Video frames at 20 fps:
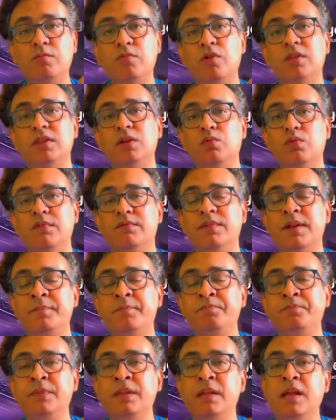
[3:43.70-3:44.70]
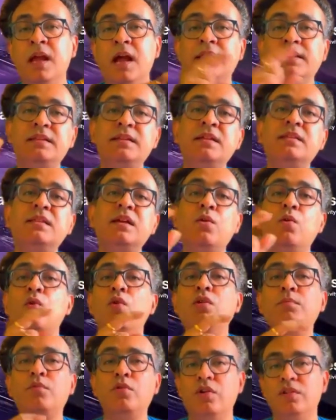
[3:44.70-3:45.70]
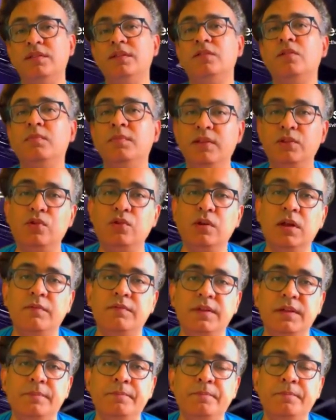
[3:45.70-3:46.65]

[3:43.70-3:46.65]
on the wafer, and this is the whole process of lithography.